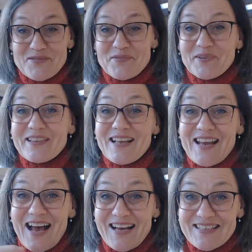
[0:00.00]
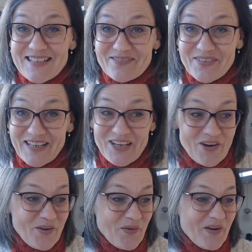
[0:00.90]
the last
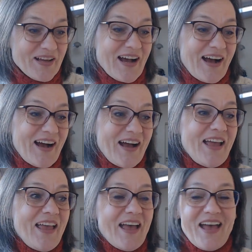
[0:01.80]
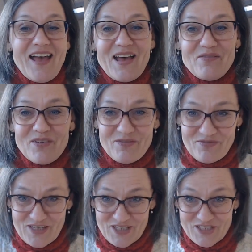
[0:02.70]
video, I have
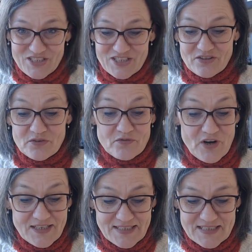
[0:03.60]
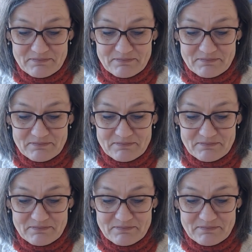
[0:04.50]
finished the front.